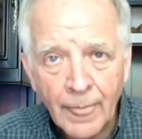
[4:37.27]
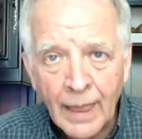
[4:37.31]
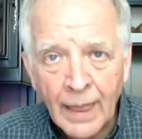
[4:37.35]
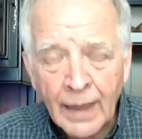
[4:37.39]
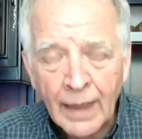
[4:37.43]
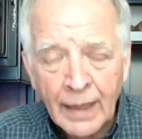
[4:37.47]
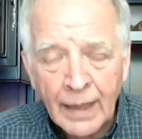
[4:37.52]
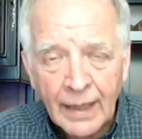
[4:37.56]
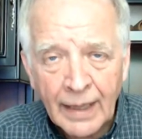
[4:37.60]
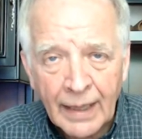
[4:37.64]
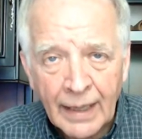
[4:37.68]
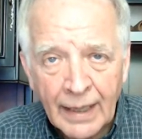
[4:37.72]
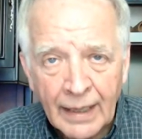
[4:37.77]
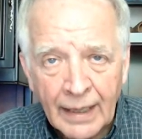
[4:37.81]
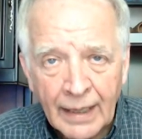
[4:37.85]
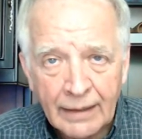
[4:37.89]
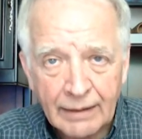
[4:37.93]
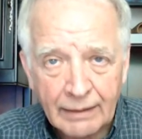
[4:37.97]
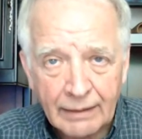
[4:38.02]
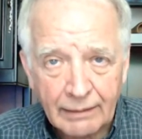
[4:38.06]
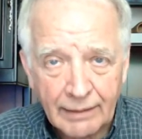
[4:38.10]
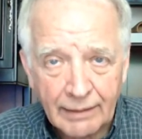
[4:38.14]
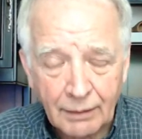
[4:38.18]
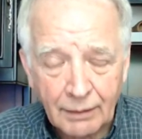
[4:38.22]

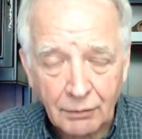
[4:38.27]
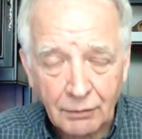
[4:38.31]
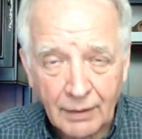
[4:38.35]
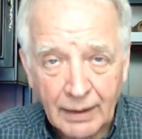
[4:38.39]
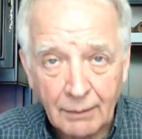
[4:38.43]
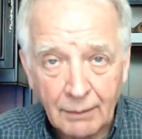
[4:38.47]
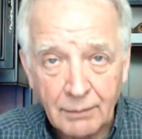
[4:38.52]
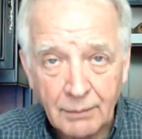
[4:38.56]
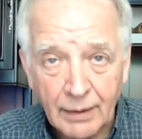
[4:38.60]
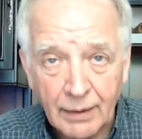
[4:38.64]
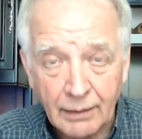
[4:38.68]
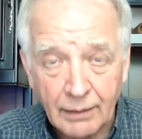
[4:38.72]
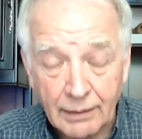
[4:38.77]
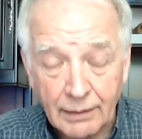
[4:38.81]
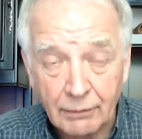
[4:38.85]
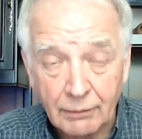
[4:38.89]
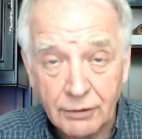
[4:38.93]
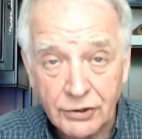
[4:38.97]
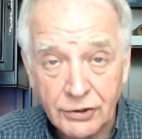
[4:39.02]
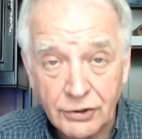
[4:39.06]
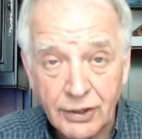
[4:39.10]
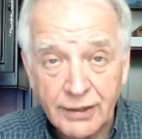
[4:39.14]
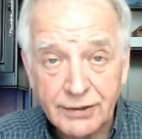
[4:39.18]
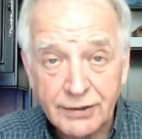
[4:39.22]
and they were coming. They were
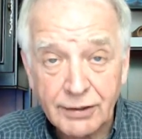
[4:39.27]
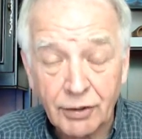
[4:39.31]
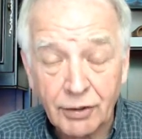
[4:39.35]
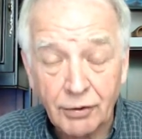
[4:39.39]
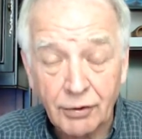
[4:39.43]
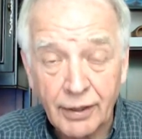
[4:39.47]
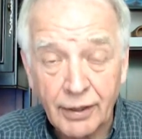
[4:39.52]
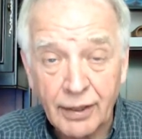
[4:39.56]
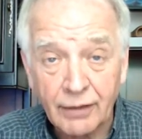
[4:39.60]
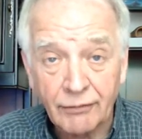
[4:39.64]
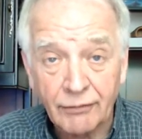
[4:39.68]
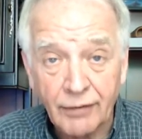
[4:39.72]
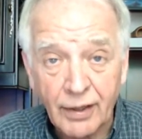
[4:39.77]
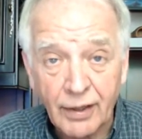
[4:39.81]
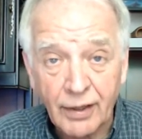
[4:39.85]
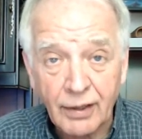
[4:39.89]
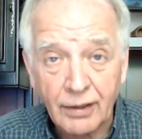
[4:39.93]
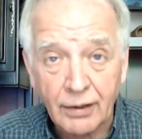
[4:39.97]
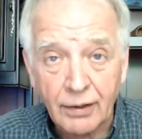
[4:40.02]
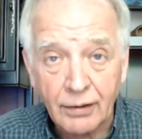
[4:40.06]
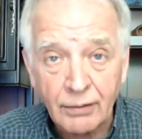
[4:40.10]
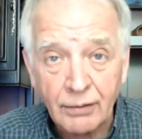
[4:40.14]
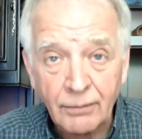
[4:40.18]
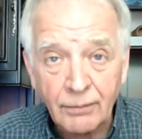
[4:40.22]
chasing her in a
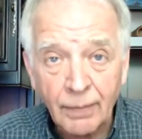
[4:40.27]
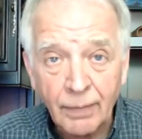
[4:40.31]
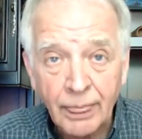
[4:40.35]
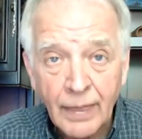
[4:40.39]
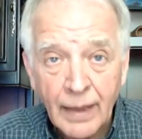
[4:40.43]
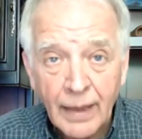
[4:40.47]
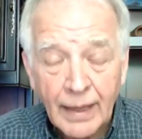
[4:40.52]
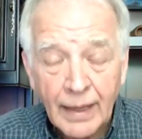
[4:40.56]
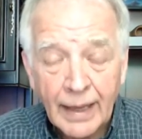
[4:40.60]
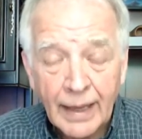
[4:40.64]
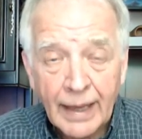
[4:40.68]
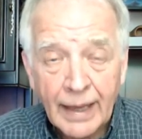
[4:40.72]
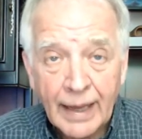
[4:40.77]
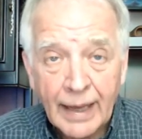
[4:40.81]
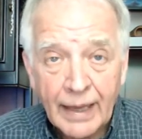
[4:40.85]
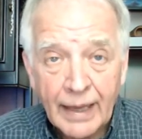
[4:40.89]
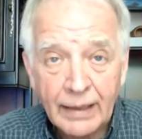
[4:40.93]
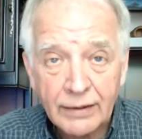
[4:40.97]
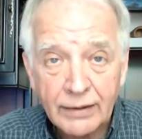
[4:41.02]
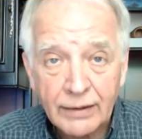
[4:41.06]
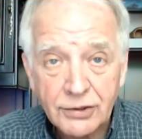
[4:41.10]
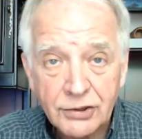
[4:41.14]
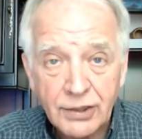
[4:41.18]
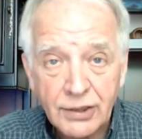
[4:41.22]
vehicle and
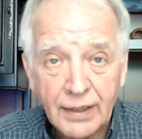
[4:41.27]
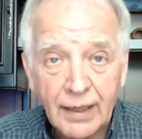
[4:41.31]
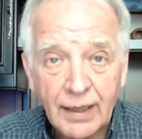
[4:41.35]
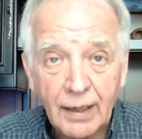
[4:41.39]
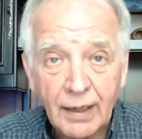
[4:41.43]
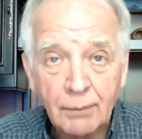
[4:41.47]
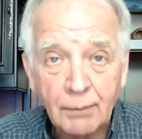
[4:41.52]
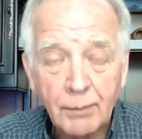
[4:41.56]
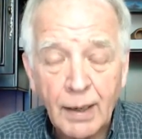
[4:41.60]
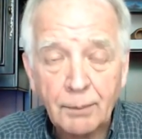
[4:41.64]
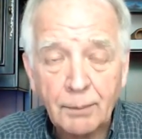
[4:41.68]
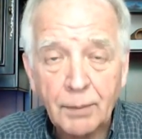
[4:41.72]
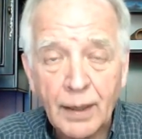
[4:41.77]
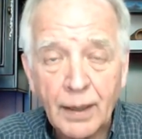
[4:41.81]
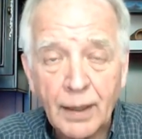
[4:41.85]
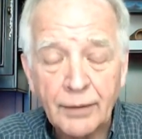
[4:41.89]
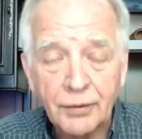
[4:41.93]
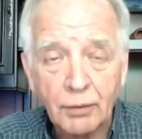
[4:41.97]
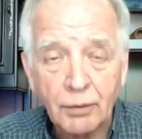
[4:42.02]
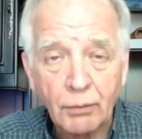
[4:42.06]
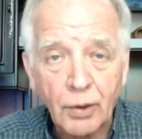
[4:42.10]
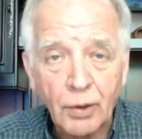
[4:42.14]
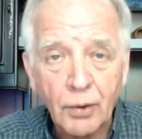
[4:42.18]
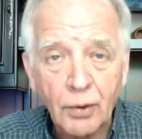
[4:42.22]
she came up on the
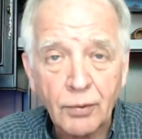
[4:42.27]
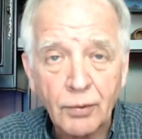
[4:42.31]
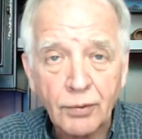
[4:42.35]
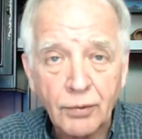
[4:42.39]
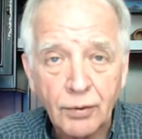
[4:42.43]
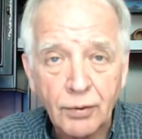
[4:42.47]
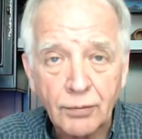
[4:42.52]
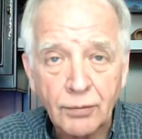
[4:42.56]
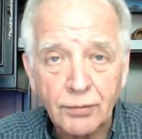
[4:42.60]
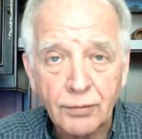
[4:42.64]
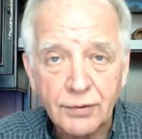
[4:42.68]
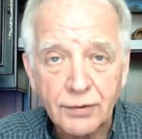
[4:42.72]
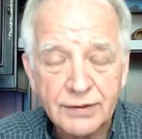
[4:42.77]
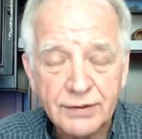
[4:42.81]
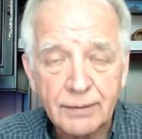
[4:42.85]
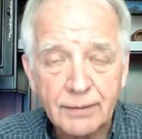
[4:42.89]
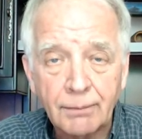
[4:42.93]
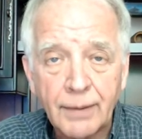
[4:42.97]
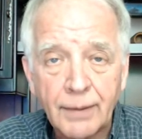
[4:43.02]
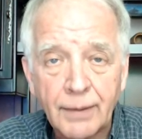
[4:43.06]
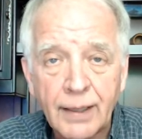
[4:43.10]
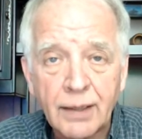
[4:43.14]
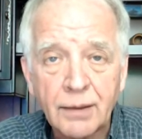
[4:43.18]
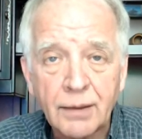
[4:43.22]
road to
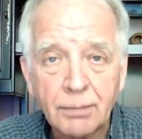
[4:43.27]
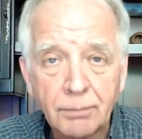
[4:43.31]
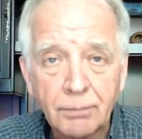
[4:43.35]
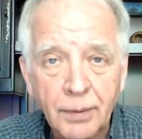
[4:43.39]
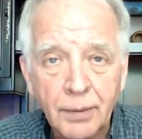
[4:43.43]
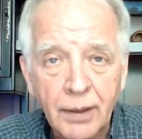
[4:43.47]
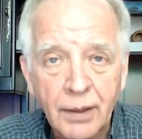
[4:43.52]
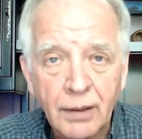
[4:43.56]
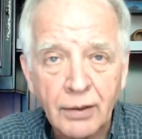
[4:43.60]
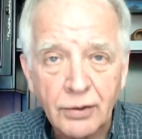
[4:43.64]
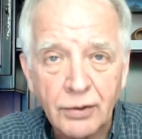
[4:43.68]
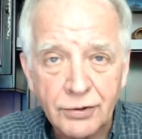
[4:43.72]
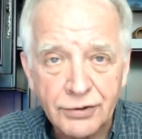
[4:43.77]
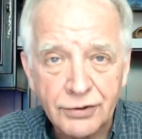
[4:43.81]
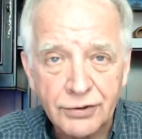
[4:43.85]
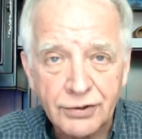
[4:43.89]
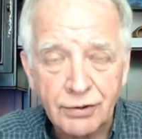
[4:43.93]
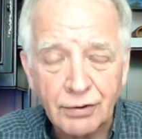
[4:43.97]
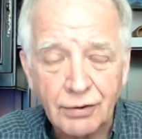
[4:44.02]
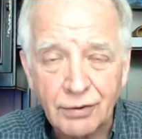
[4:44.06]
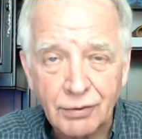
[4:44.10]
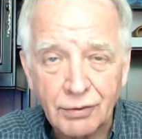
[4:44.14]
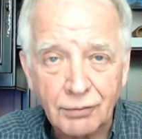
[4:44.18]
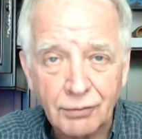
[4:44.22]
cement pillars. There,
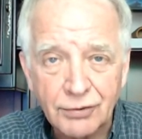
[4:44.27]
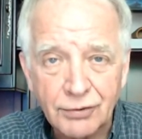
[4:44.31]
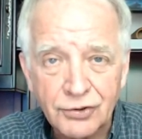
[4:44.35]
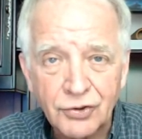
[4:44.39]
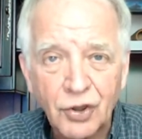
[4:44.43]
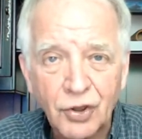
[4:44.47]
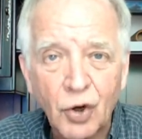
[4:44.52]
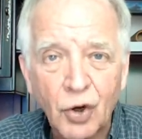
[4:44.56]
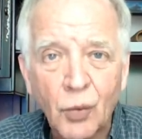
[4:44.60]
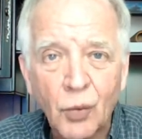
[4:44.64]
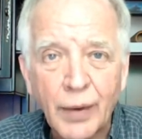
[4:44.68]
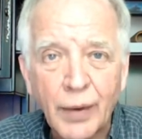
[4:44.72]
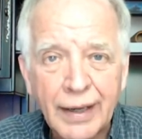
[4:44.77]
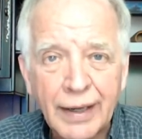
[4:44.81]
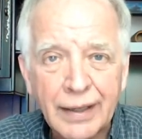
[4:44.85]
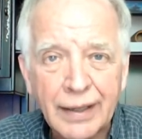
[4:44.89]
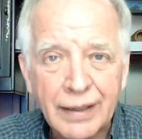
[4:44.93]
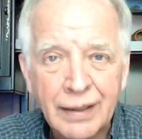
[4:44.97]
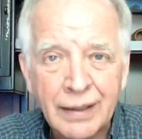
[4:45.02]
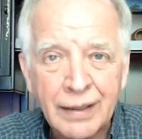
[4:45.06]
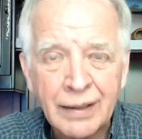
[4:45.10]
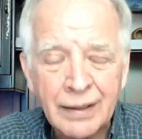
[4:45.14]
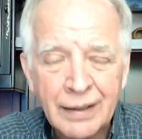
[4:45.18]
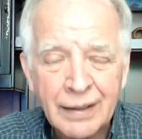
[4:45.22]
there was no way
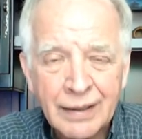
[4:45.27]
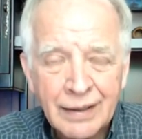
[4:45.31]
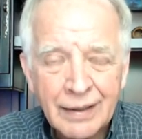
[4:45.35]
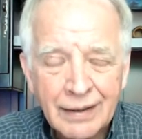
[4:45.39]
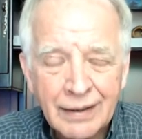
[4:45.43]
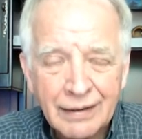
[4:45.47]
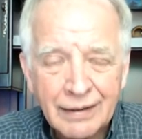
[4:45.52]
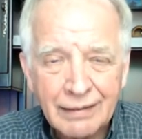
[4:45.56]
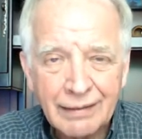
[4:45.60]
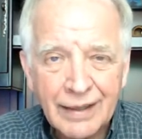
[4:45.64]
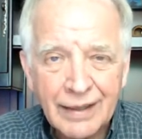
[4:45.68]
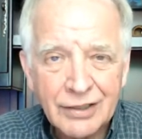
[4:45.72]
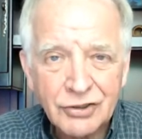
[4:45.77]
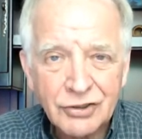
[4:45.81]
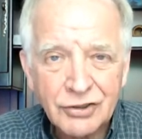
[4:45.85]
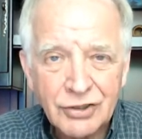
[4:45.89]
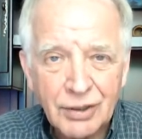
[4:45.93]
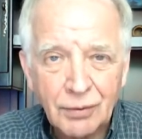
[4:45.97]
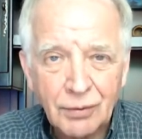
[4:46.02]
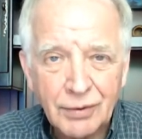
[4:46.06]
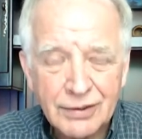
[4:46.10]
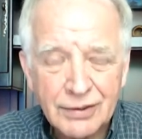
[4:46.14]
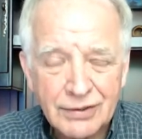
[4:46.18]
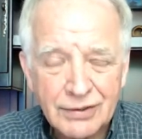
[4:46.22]
that she
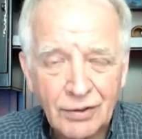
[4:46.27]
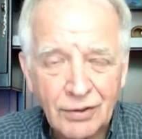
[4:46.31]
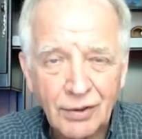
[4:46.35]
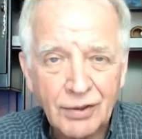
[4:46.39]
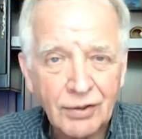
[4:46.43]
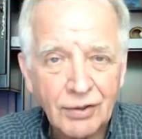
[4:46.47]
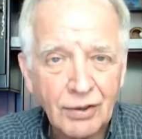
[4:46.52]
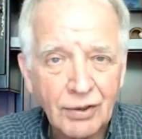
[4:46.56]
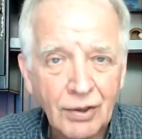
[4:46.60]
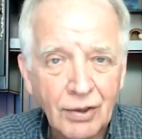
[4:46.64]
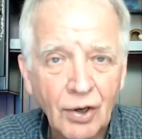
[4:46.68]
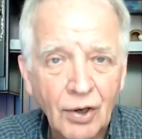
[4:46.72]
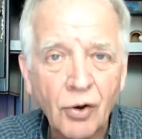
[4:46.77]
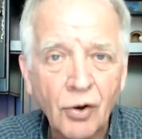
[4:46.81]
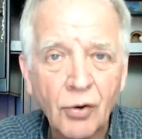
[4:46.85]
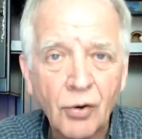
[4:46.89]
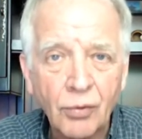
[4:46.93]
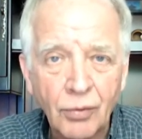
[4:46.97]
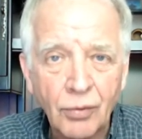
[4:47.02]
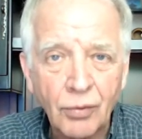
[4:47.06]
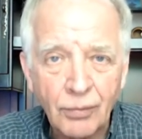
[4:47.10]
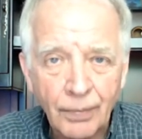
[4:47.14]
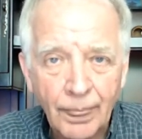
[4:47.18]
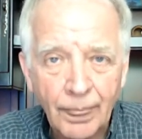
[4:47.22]
was going to go,
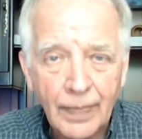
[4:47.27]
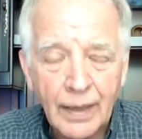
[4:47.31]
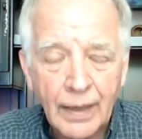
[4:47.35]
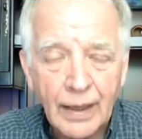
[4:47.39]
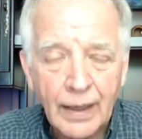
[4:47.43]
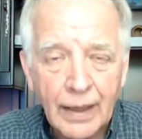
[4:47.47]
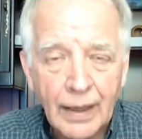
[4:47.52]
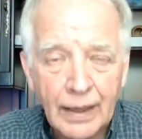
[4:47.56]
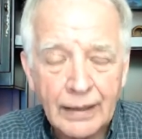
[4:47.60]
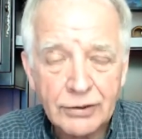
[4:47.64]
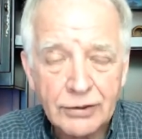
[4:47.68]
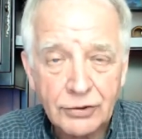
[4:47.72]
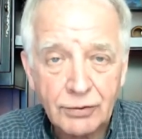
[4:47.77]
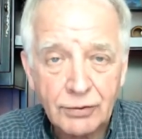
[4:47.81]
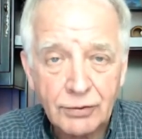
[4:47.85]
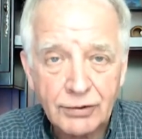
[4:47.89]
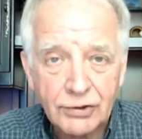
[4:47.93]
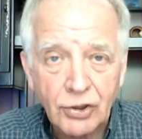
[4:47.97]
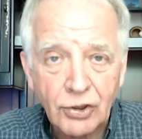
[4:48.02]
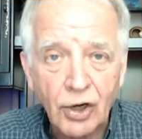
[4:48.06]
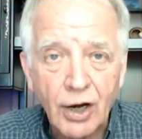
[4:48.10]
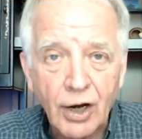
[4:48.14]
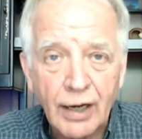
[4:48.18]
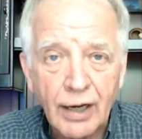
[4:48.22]
and she was
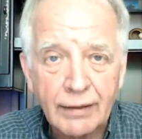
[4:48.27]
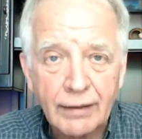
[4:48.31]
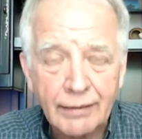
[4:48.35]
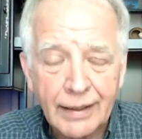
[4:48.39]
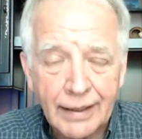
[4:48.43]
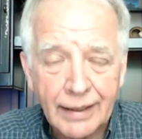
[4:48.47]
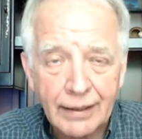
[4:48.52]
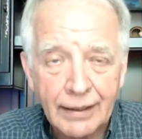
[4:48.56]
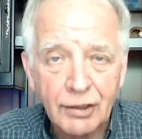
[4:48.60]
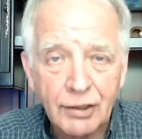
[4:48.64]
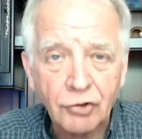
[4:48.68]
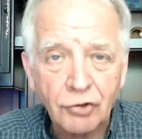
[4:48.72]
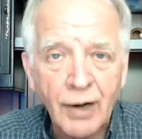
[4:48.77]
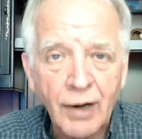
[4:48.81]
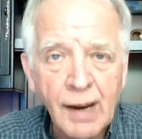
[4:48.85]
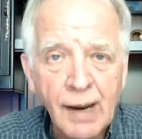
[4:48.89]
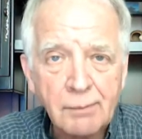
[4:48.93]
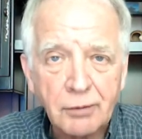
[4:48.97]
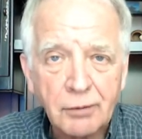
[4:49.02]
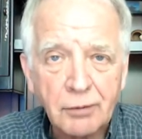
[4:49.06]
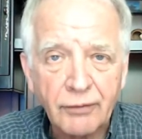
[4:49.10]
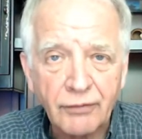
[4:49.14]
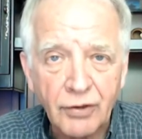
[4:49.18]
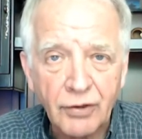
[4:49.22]
caught like in a trap,
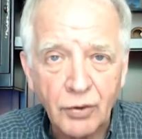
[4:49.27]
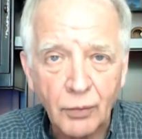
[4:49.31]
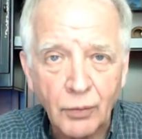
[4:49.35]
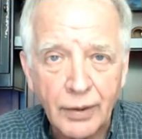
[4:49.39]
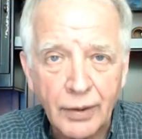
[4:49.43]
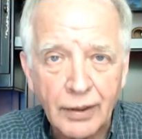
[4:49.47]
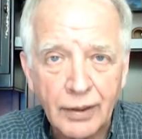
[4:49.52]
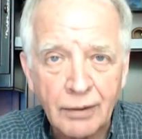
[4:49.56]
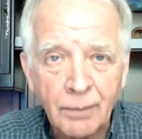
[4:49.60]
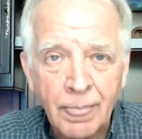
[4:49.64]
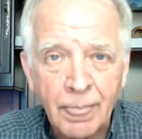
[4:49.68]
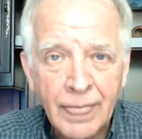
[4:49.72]
if you will.